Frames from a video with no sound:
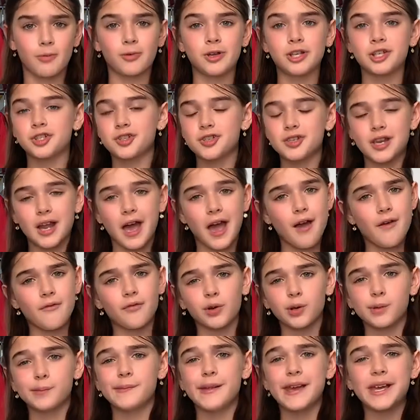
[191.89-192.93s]
We shouldn't
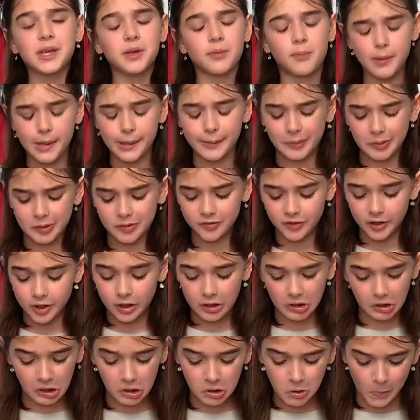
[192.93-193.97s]
ever make people feel
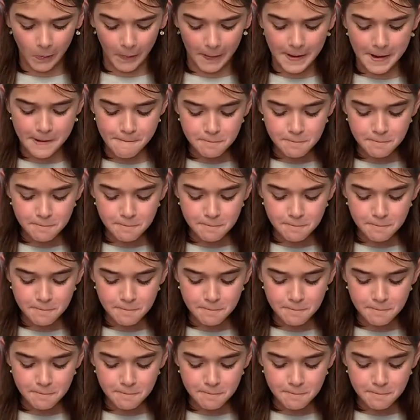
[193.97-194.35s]
awkward.